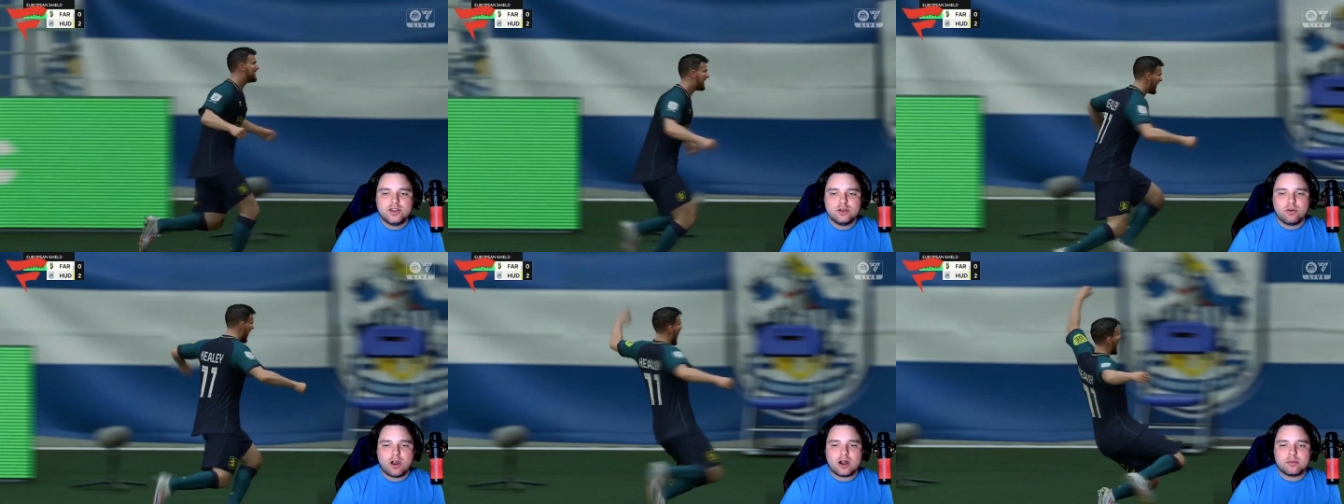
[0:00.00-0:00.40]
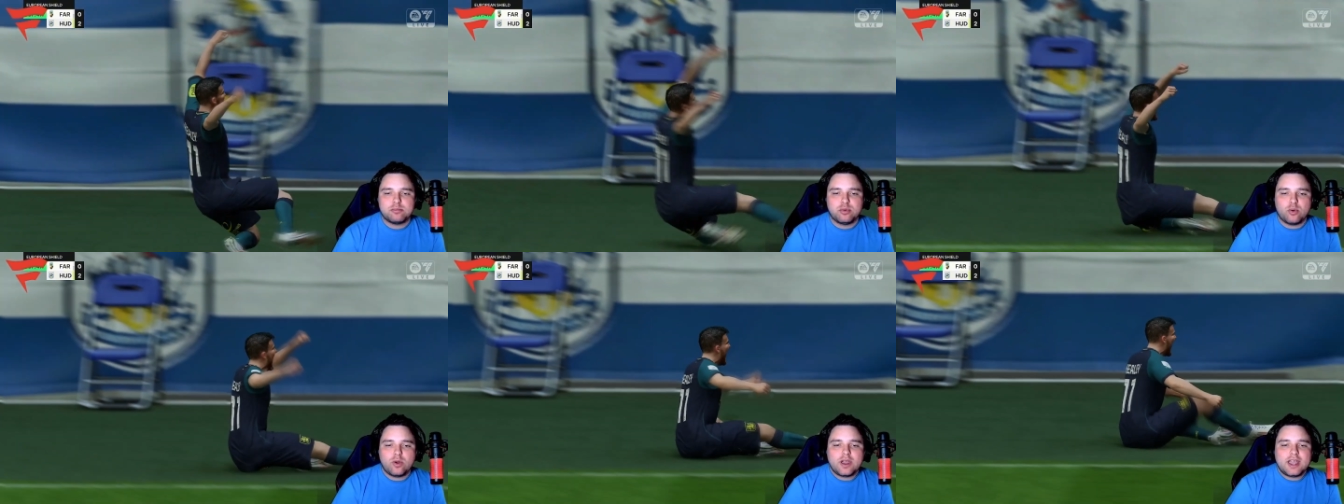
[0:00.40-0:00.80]
our
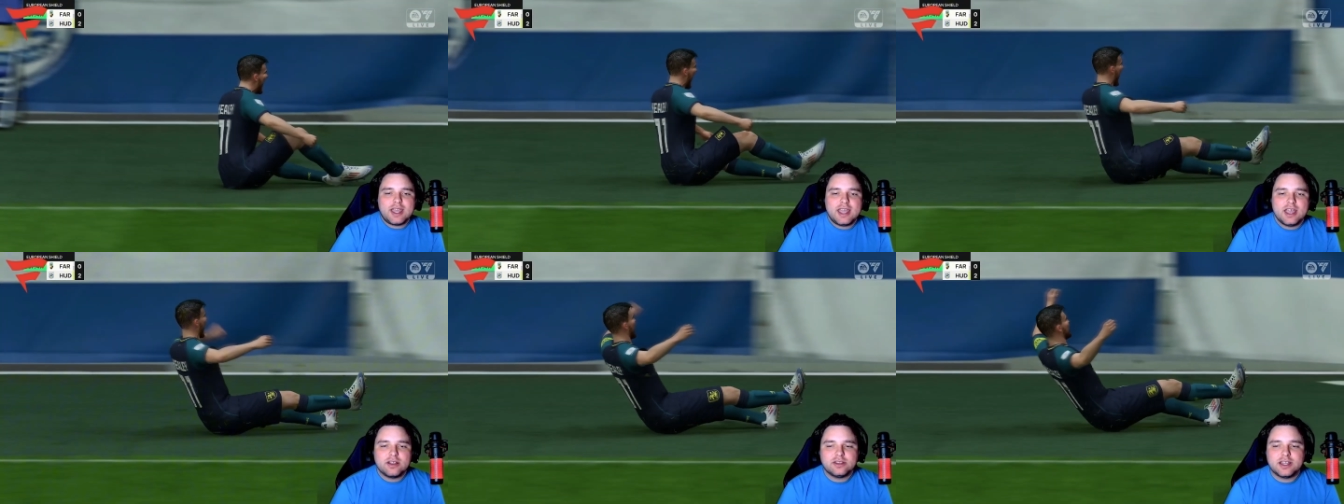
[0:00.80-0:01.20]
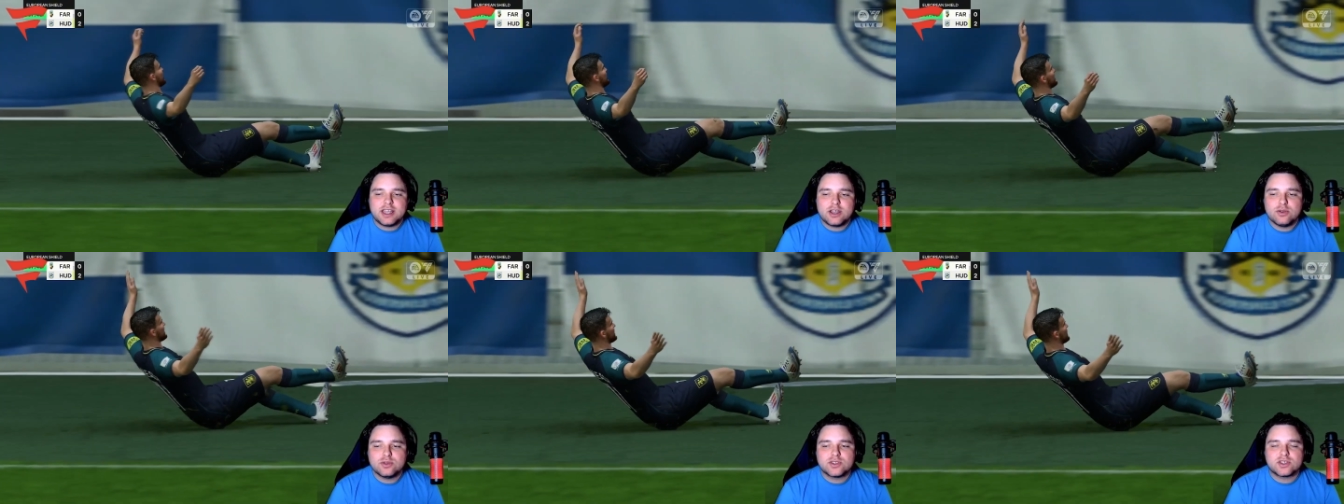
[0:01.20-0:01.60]
boy Healy,
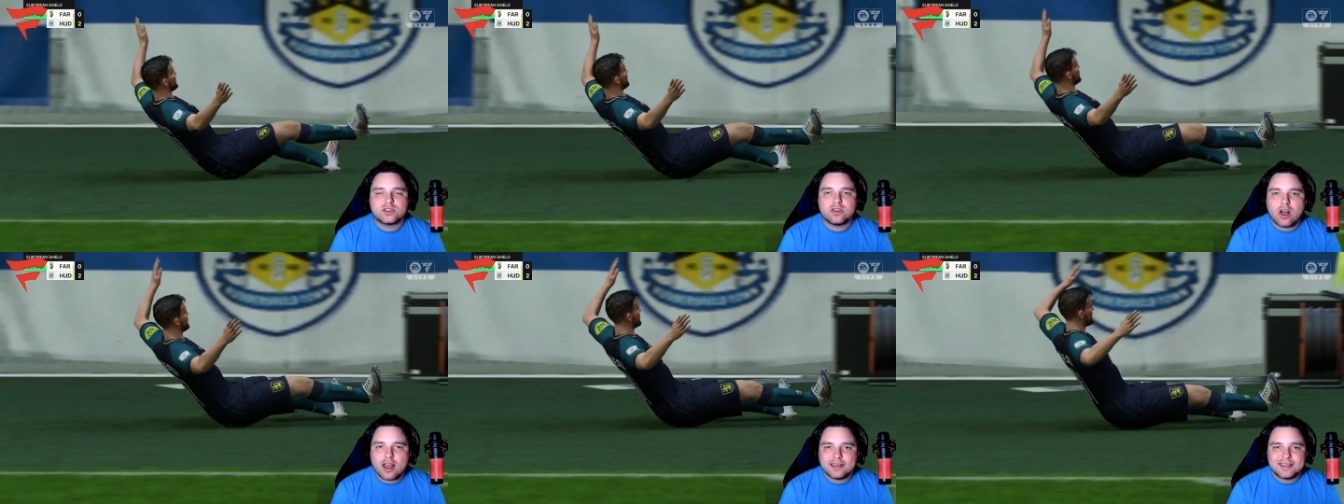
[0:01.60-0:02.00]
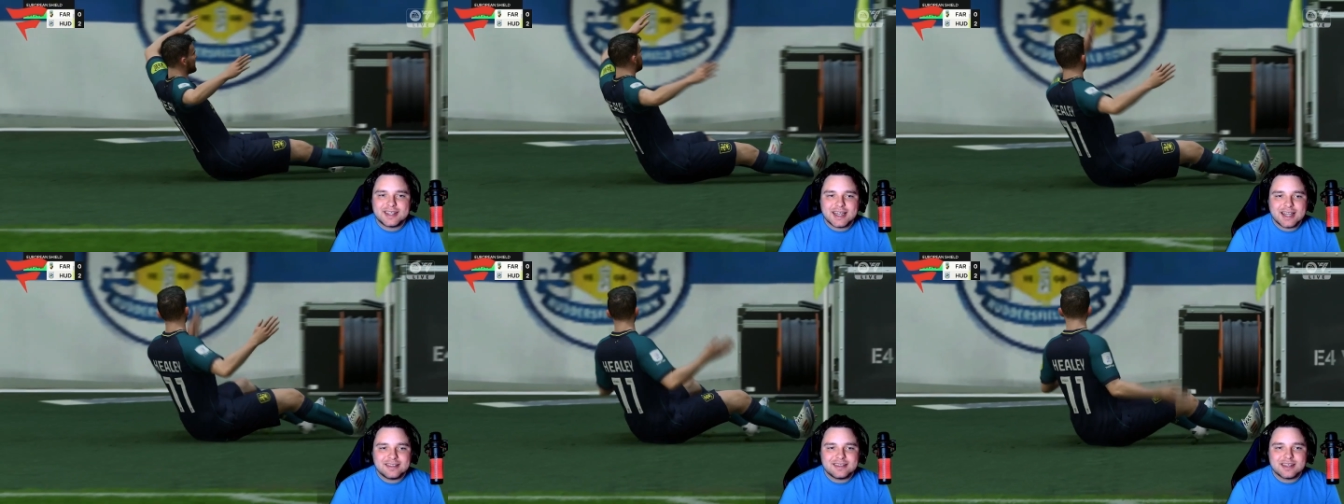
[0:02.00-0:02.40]
who slots it
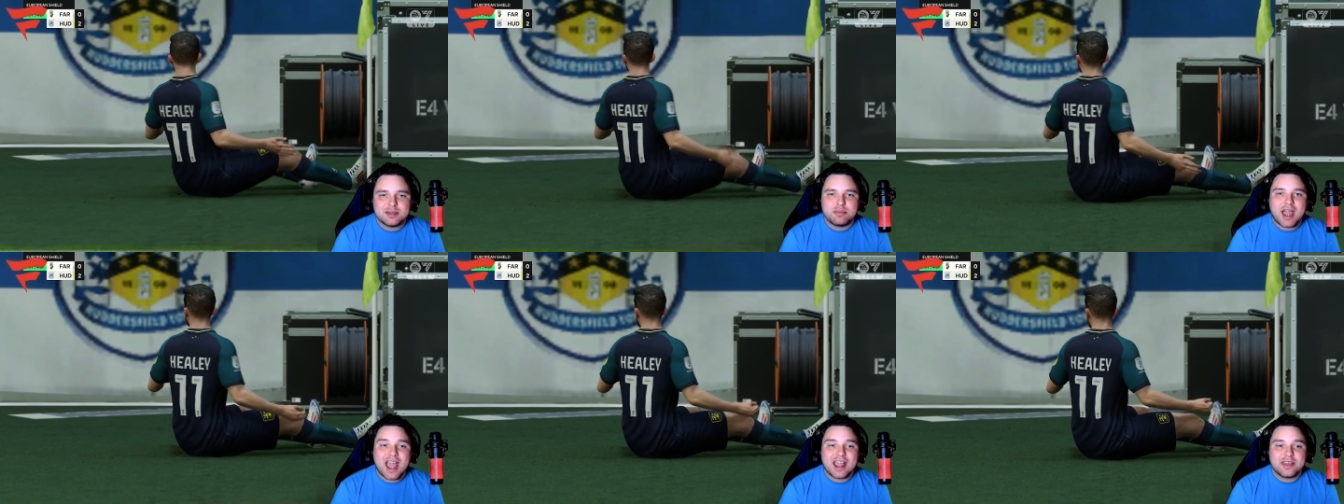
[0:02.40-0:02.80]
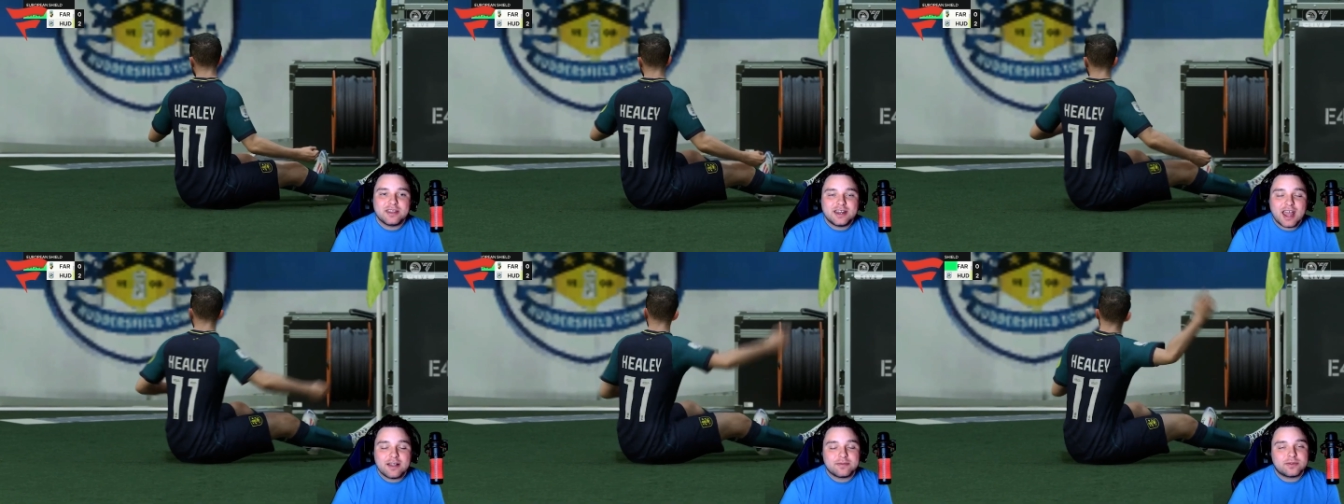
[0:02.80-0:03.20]
into the back of the
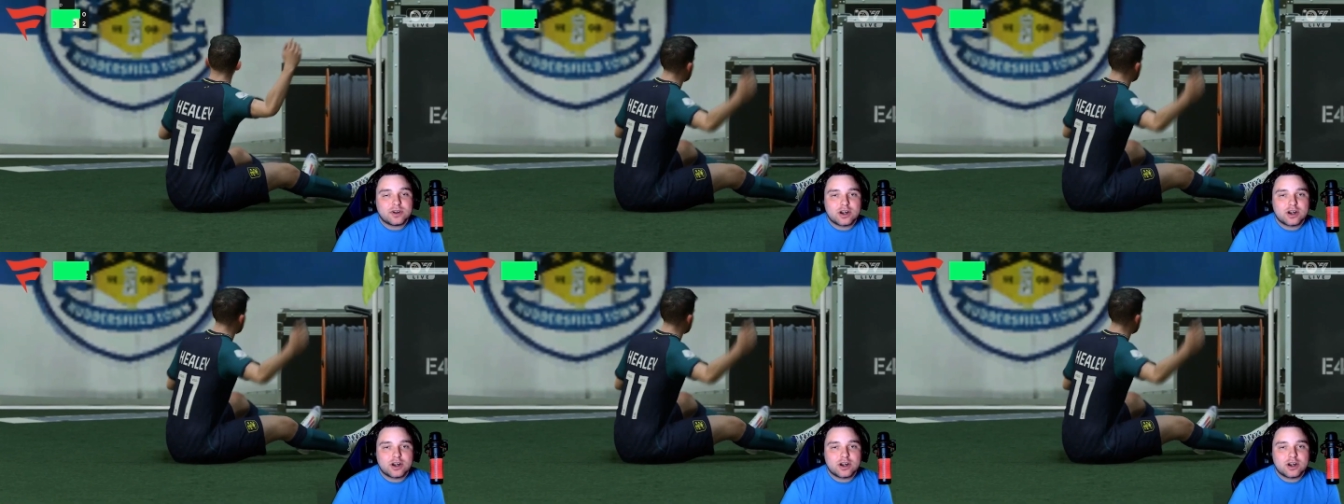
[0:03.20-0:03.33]
net for a